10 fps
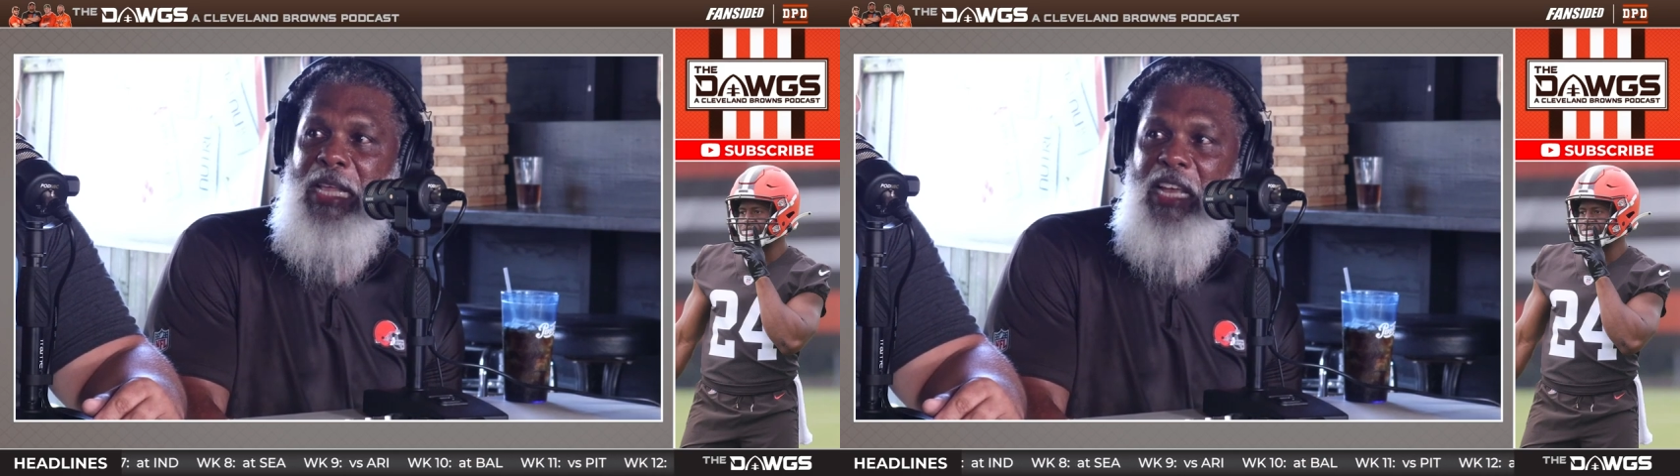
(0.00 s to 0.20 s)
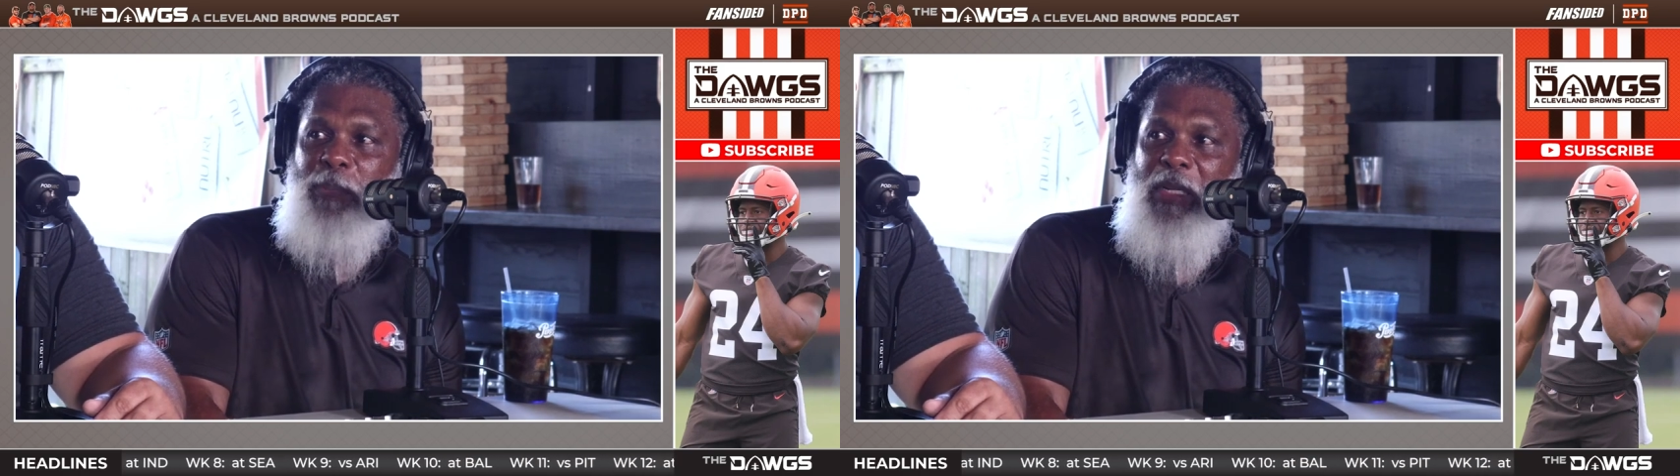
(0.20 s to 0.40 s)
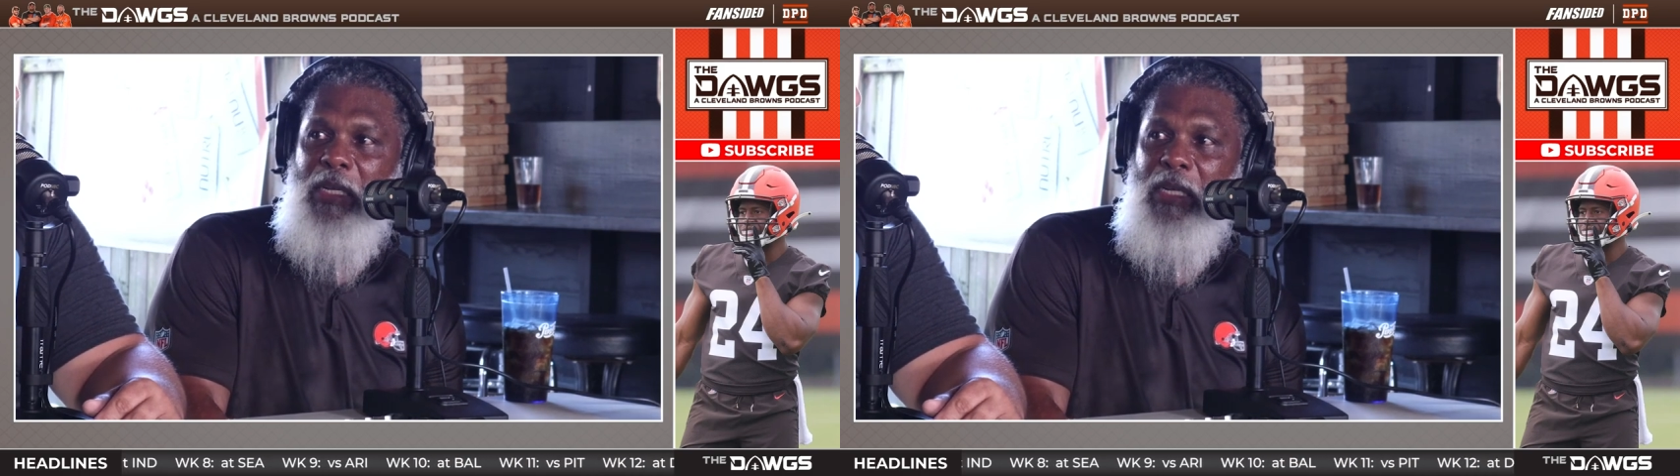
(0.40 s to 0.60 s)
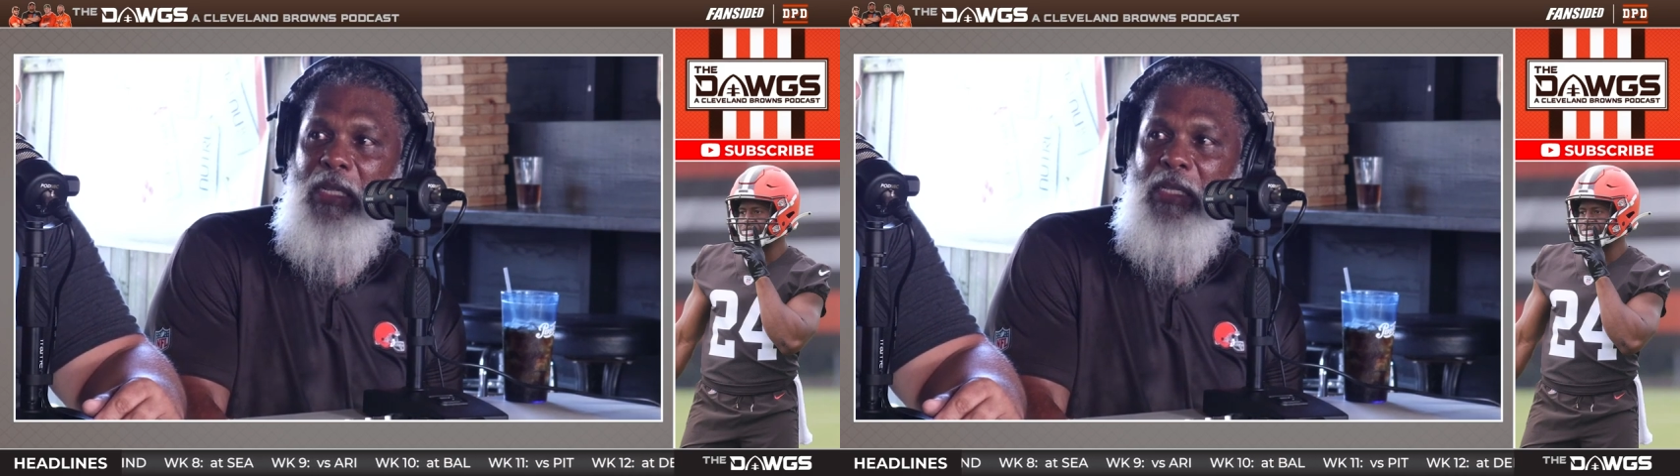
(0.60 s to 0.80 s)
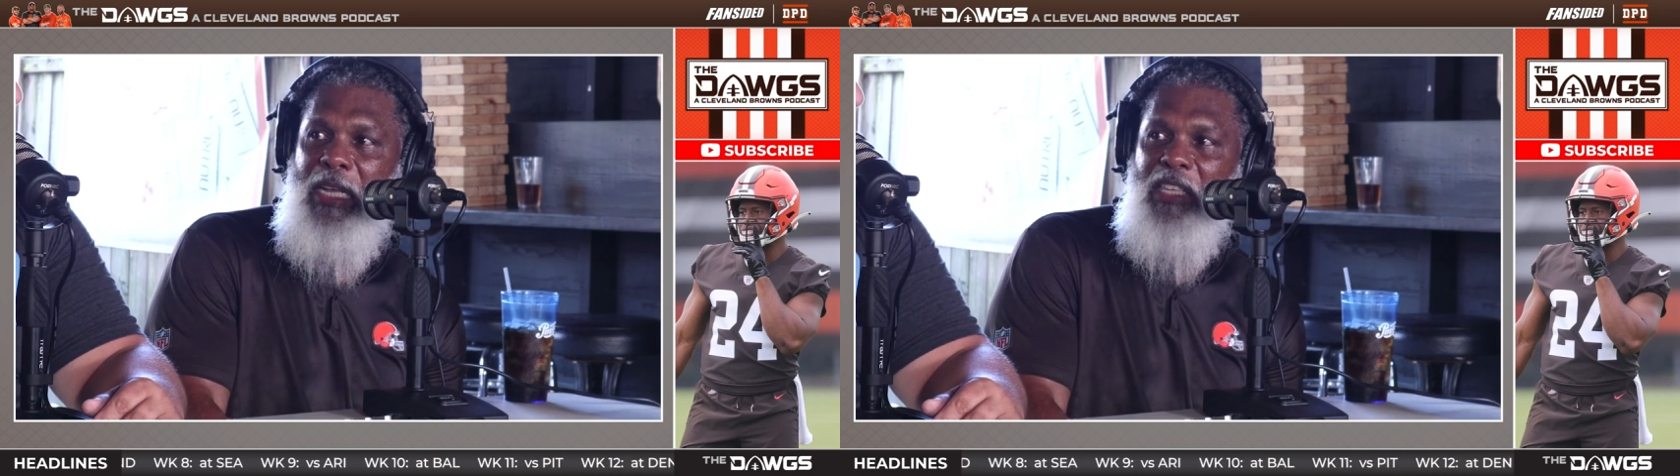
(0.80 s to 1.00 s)
that's been
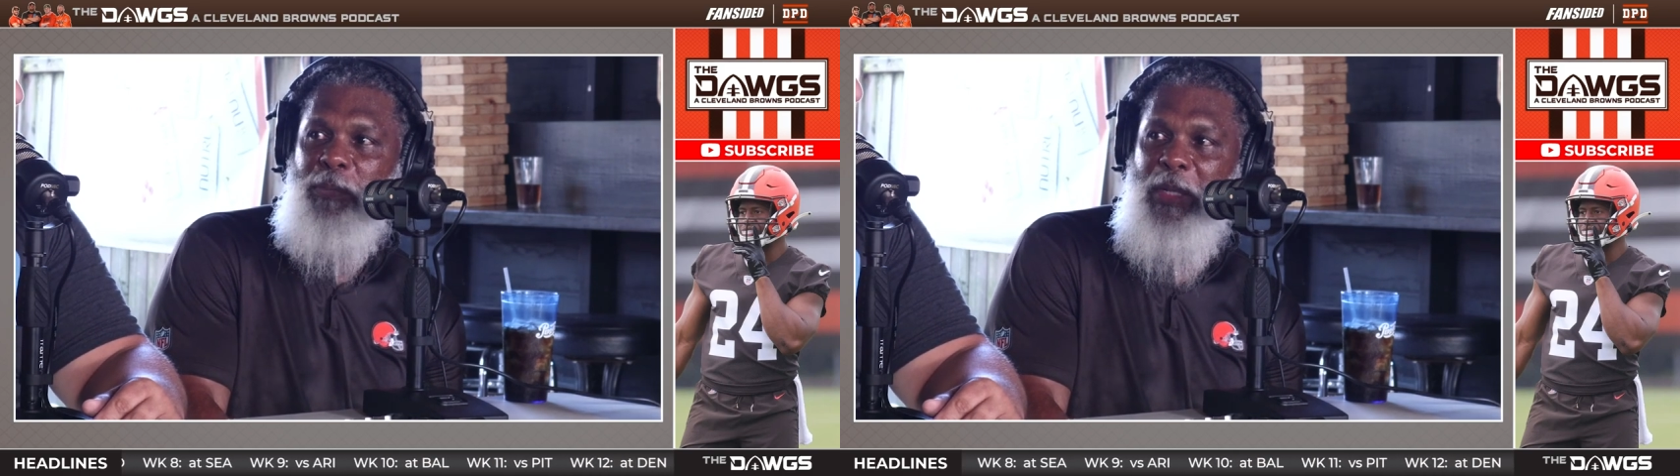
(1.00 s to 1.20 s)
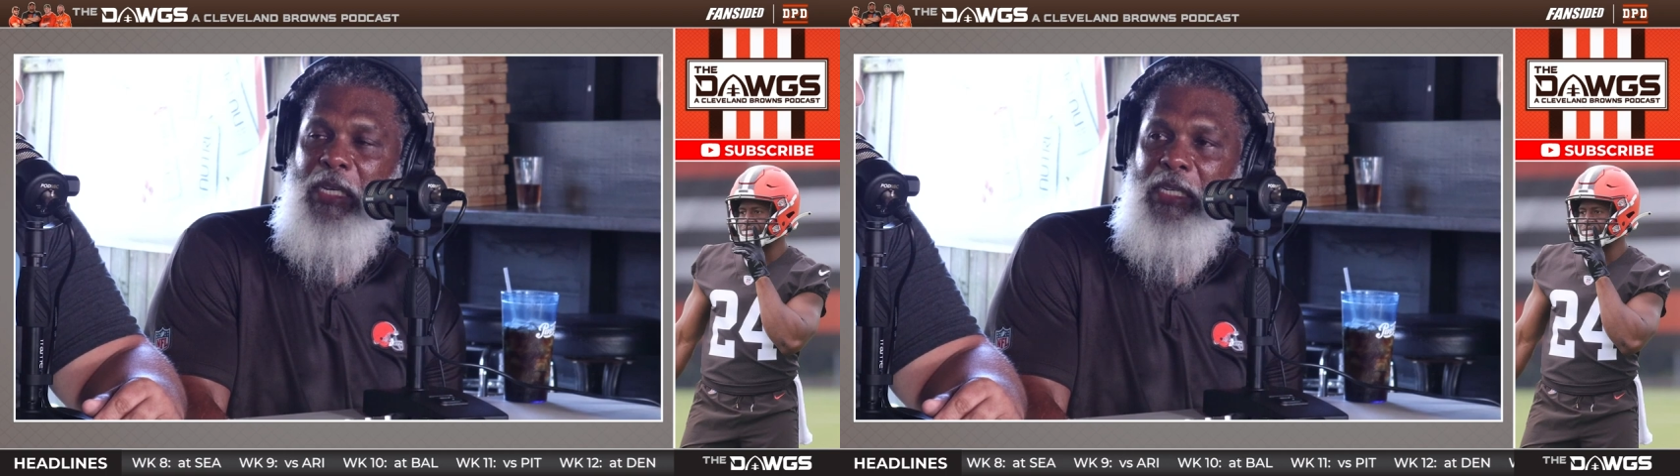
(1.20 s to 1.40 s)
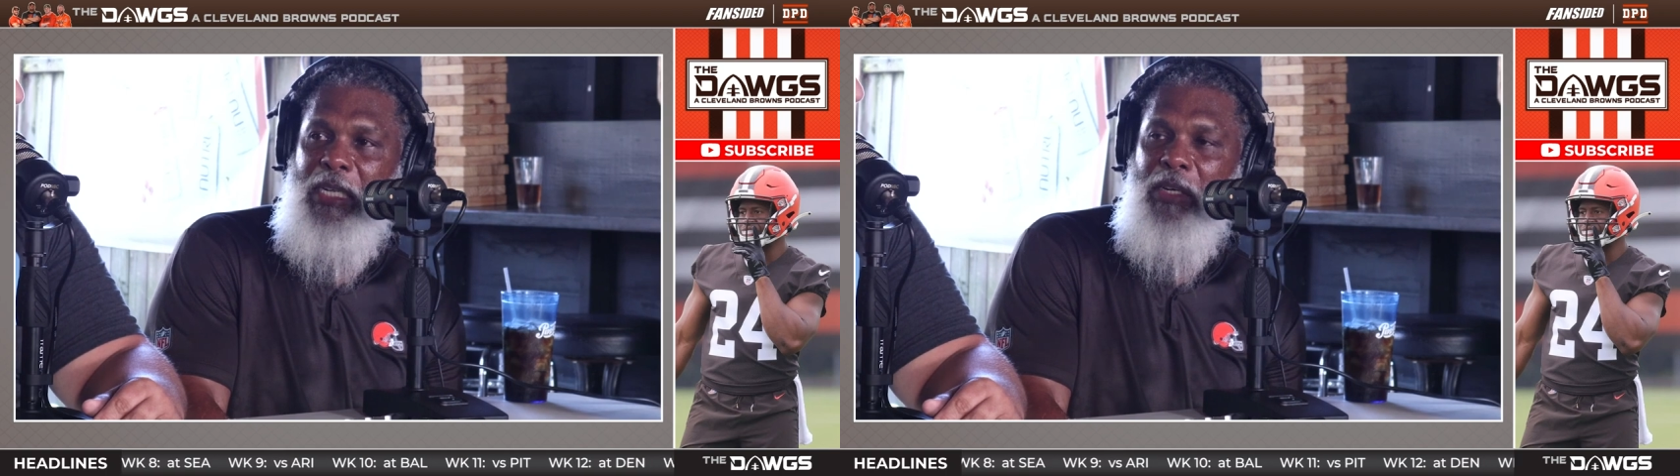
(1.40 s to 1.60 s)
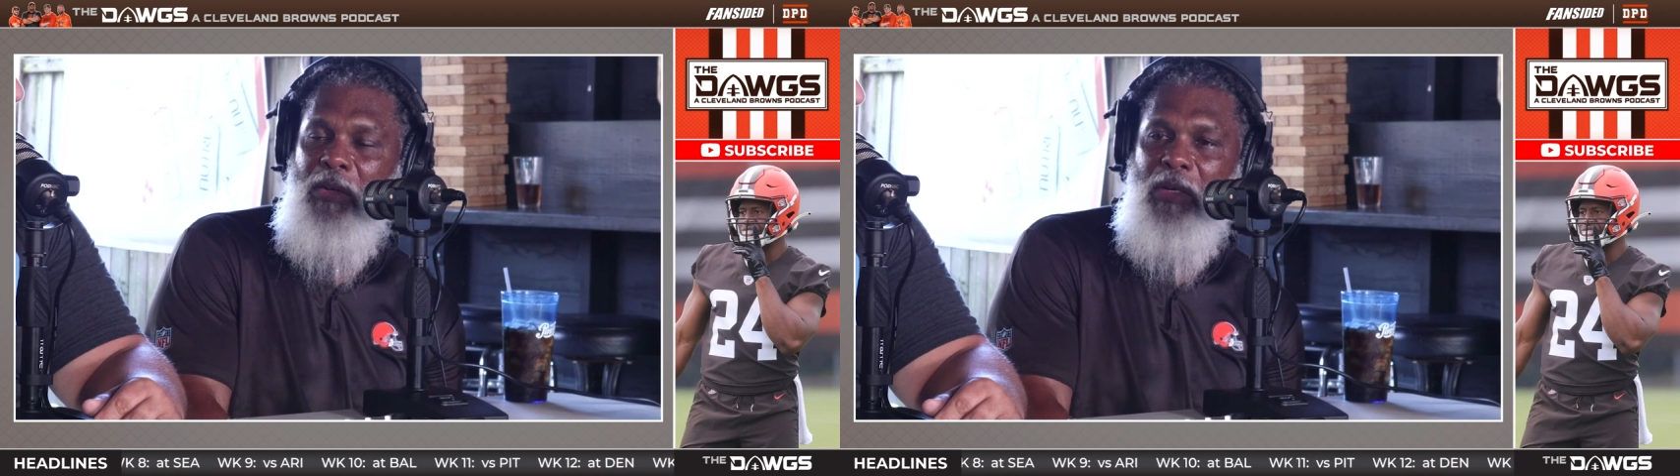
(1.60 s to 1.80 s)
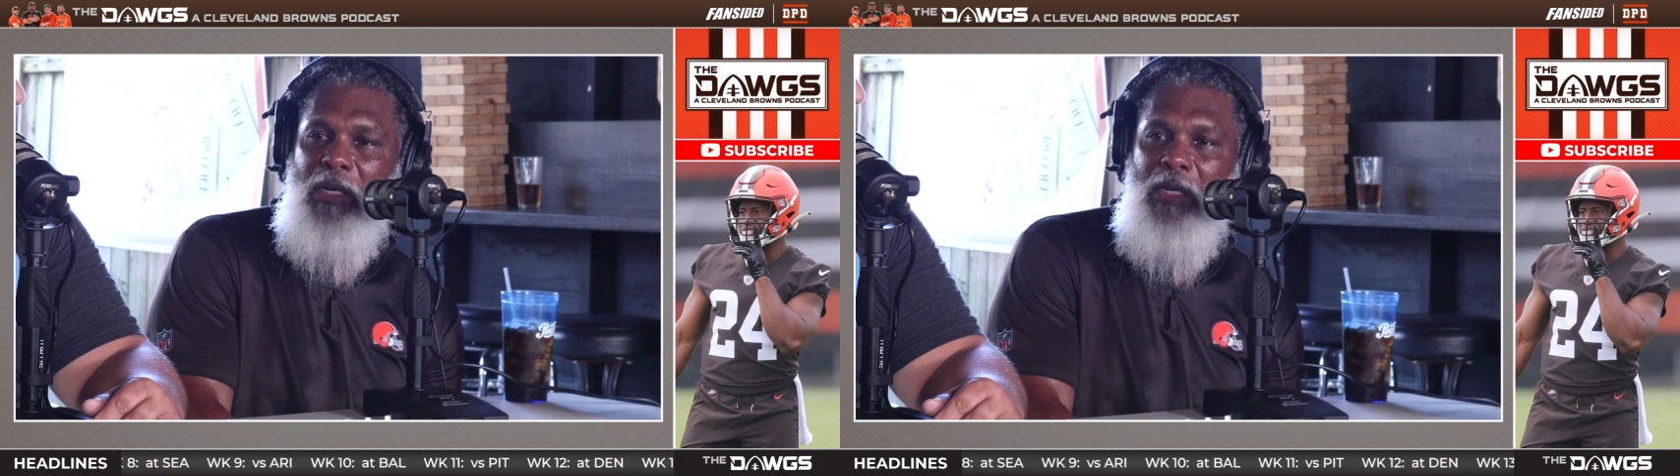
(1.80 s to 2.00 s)
the that's been the
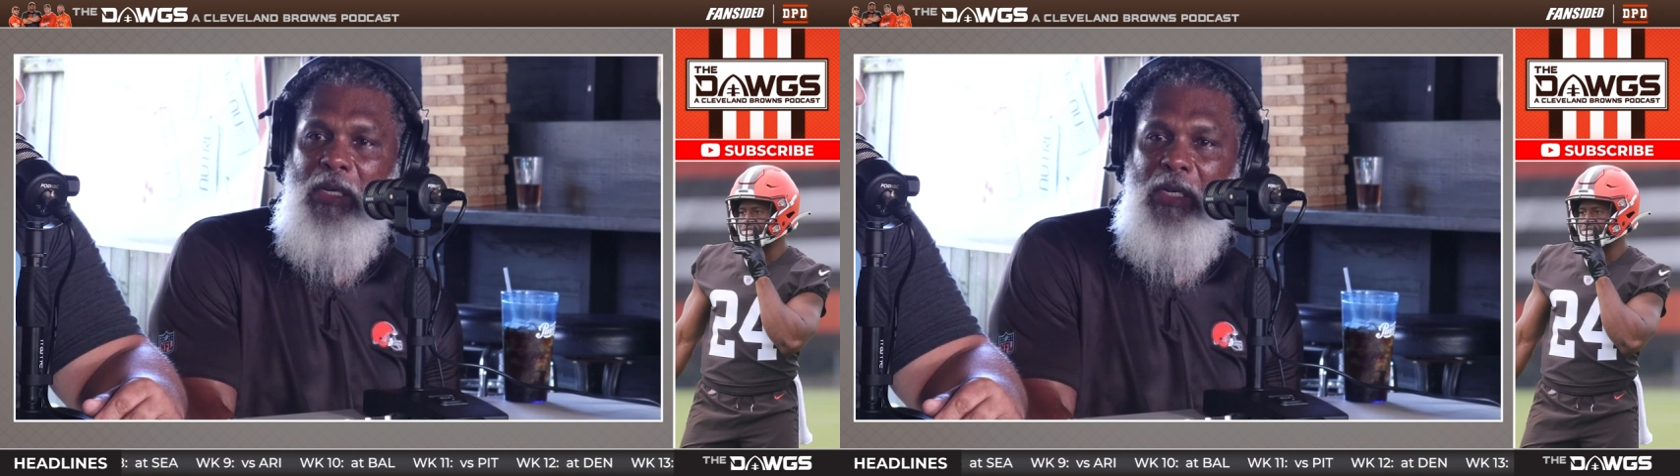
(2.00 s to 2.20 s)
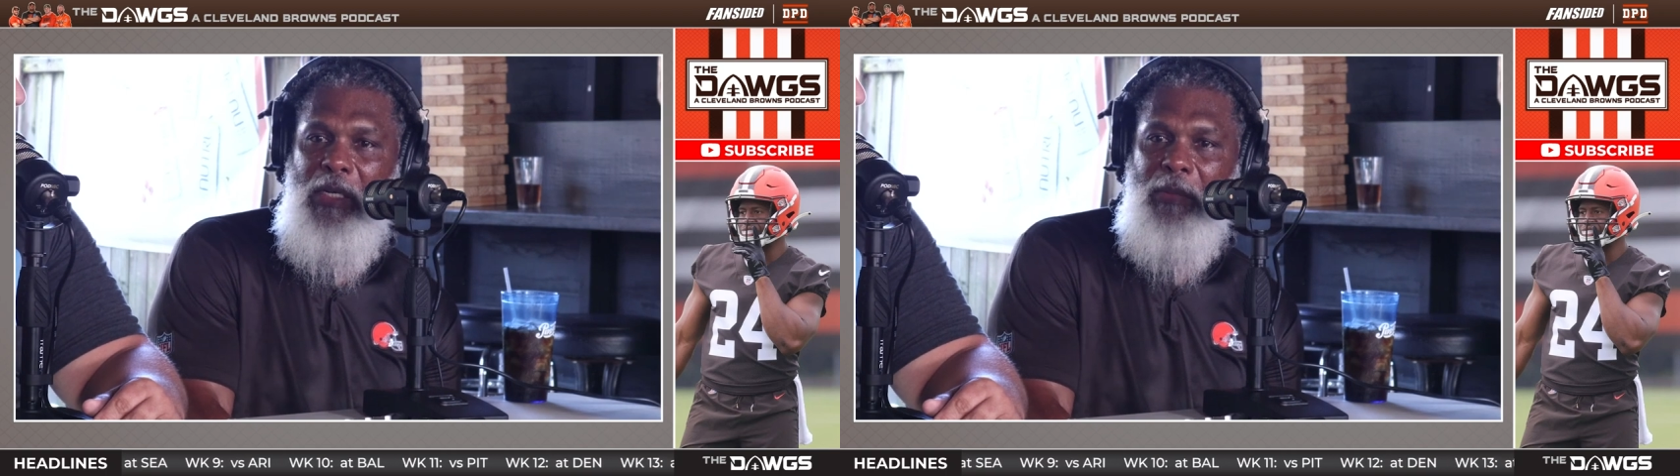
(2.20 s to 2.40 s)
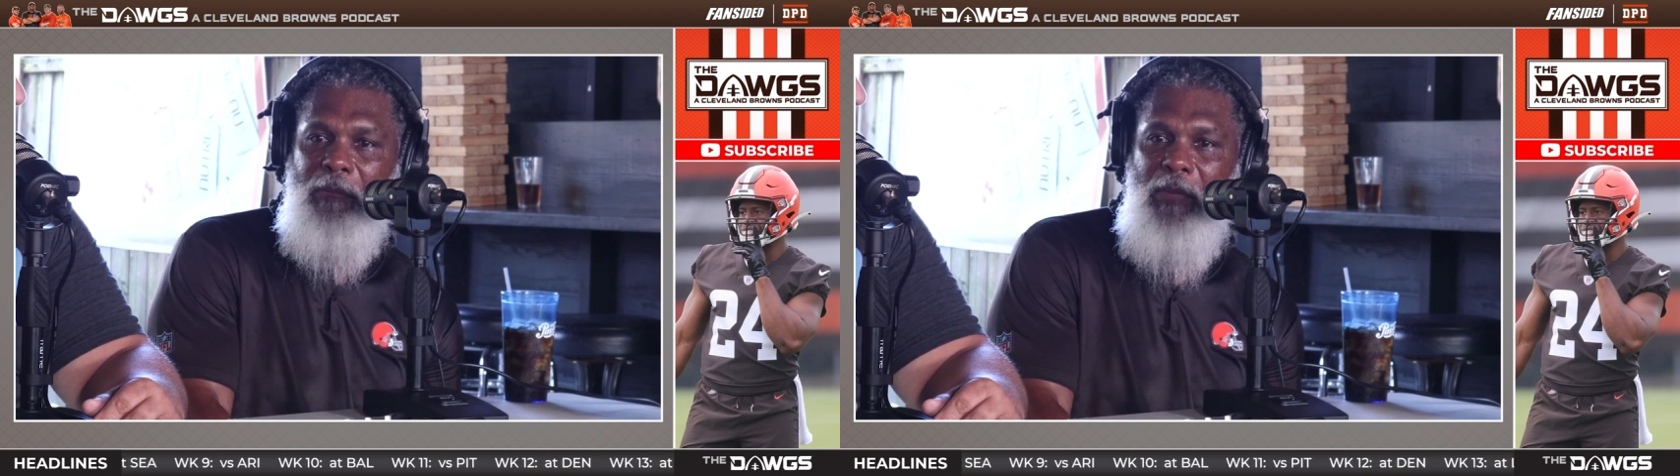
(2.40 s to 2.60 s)
deal uh,